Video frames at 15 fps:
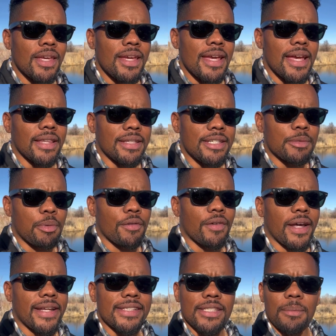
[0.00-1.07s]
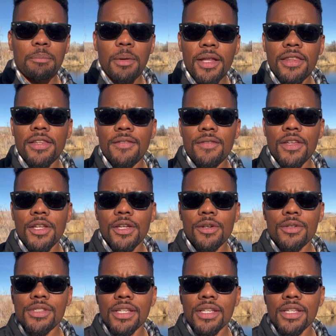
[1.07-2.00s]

at least providing some monthly videos,